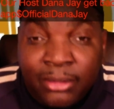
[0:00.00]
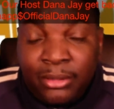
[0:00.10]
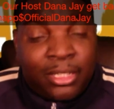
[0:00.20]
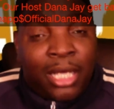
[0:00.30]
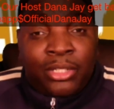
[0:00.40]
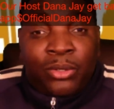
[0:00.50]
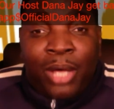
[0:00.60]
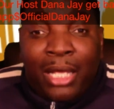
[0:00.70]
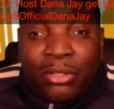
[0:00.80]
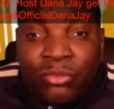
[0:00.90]
Y'all know
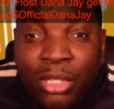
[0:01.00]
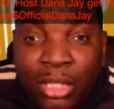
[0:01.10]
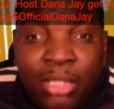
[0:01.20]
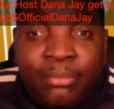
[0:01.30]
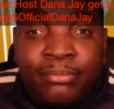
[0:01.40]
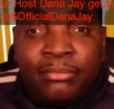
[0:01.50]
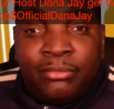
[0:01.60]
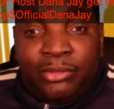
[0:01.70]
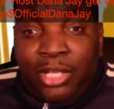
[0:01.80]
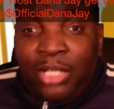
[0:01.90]
how to rub.
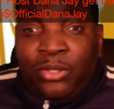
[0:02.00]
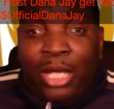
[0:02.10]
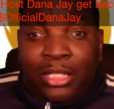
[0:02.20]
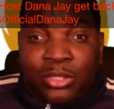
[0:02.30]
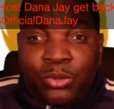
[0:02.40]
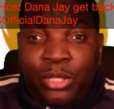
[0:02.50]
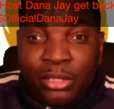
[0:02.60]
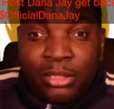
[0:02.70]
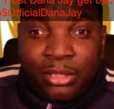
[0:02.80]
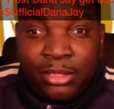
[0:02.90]
Y'all know how to
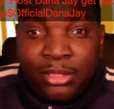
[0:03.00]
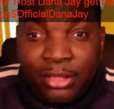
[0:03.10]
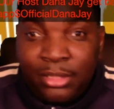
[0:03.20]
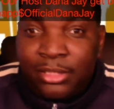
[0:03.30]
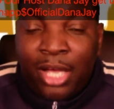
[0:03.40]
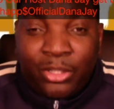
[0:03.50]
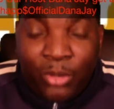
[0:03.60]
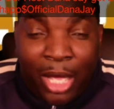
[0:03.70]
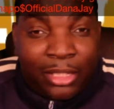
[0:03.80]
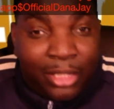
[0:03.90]
twist. Y'all know
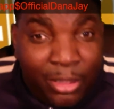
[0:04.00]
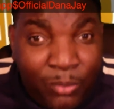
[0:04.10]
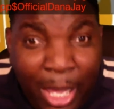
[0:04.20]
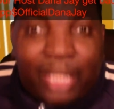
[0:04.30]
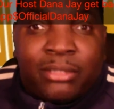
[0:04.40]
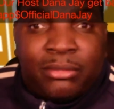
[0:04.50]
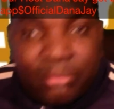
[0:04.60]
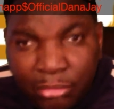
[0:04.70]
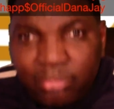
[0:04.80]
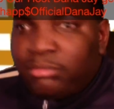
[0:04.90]
how to get it wet.
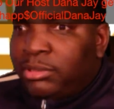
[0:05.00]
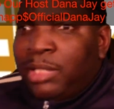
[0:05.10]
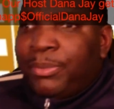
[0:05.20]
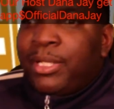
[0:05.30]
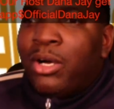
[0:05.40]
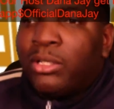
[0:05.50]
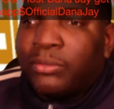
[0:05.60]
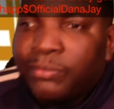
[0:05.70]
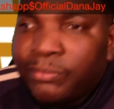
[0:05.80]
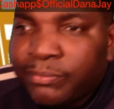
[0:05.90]
Let's keep it going.
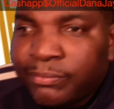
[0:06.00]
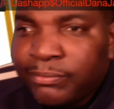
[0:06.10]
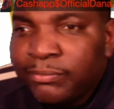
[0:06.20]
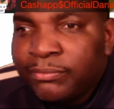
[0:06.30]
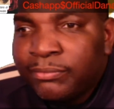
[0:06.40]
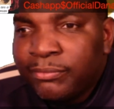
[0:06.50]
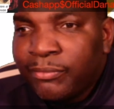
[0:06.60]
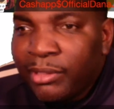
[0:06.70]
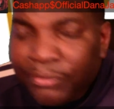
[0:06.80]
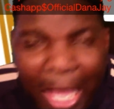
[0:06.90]

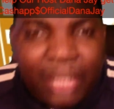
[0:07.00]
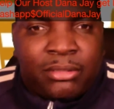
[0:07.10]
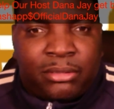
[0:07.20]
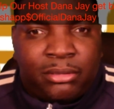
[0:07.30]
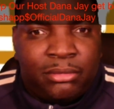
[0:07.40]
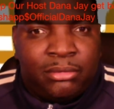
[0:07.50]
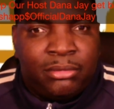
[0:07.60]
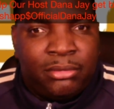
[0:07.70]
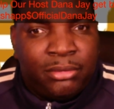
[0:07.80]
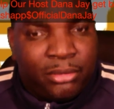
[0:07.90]
Fellas,
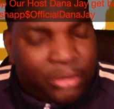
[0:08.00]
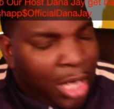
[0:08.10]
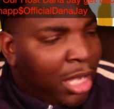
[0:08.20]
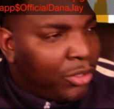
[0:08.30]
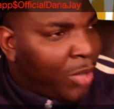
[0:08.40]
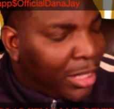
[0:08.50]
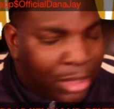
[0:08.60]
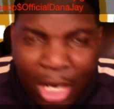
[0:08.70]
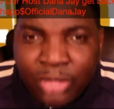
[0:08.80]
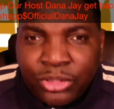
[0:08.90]
y'all know how to
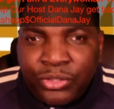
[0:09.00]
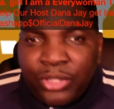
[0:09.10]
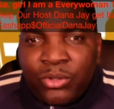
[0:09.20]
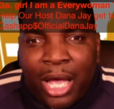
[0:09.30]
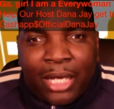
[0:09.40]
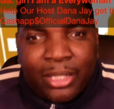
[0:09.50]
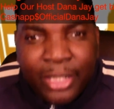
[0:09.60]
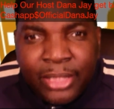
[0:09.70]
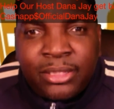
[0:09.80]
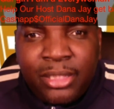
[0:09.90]
concentrate on how
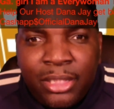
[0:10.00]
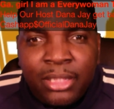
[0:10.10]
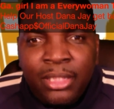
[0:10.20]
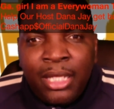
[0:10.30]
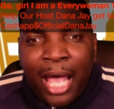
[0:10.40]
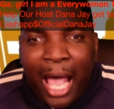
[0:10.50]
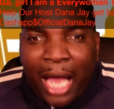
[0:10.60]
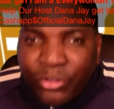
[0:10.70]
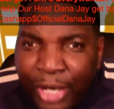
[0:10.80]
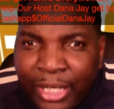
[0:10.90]
good she look,
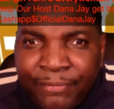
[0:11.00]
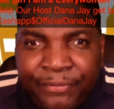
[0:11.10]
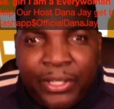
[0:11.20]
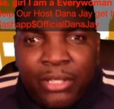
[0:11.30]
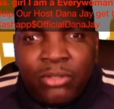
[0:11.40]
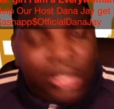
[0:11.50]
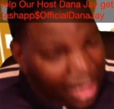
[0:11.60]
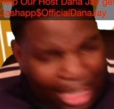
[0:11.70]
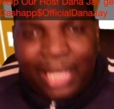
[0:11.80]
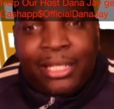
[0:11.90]
how great it feel,
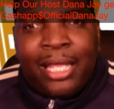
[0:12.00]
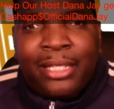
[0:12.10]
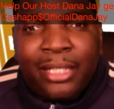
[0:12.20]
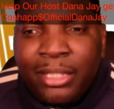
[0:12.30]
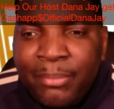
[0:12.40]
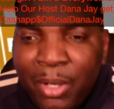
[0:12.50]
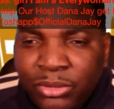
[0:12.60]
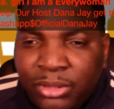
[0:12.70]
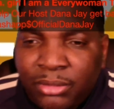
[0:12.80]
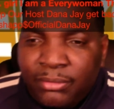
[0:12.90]
and let it get the
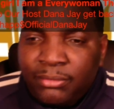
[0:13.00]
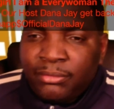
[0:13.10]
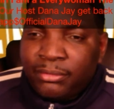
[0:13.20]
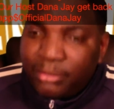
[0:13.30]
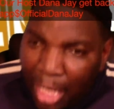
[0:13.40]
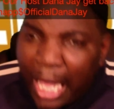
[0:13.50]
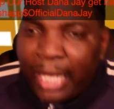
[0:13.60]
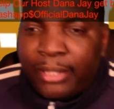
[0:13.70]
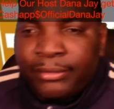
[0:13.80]
motion. All right.